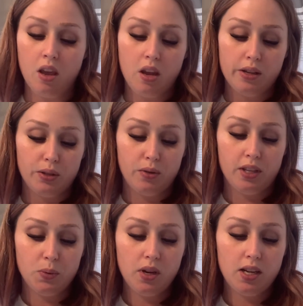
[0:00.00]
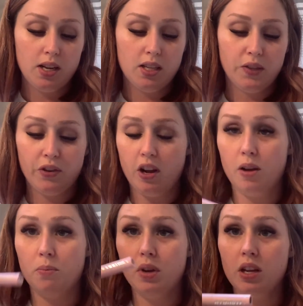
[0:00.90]
So this one is
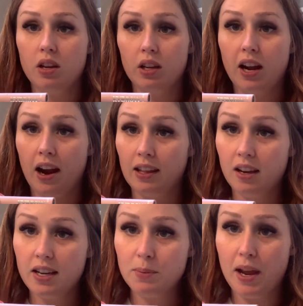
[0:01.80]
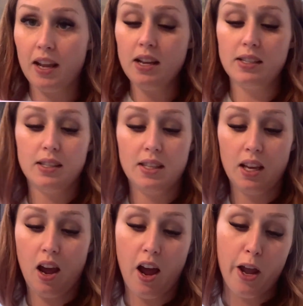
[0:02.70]
from Kylie Cosmetics. It's the
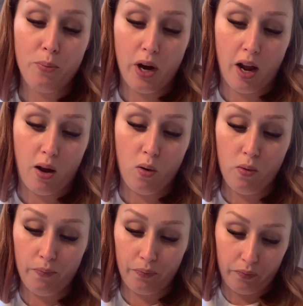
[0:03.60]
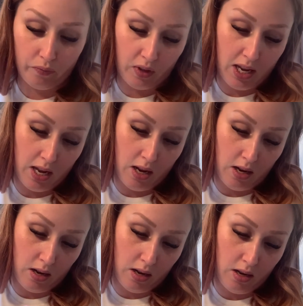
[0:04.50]
Kai Brow
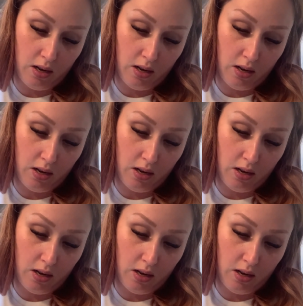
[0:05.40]
in